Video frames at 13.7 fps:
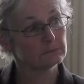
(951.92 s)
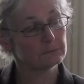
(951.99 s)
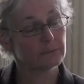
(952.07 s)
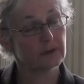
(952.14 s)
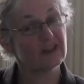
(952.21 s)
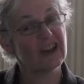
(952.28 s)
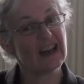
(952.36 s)

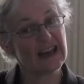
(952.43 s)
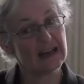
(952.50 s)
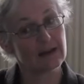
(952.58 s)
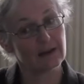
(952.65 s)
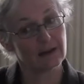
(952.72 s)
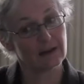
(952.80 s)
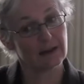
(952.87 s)

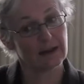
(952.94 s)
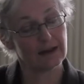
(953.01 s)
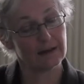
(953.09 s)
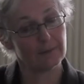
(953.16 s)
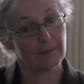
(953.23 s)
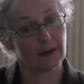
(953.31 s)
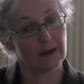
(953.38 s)

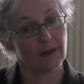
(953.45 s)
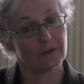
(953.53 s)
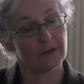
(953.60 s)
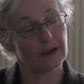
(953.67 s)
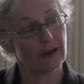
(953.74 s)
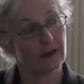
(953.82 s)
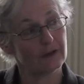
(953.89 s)
particularly my
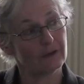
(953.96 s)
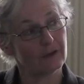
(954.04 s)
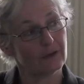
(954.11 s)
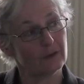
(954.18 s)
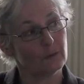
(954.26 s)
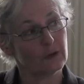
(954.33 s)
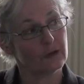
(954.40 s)
lovely
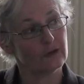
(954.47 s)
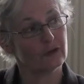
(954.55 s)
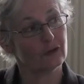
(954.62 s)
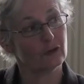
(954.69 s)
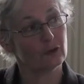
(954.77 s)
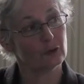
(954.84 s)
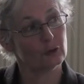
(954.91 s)
iPhone with its
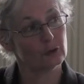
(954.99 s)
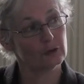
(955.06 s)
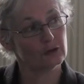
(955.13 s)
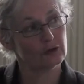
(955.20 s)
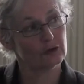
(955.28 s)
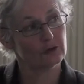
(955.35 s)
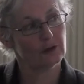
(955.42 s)

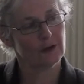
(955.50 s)
torch,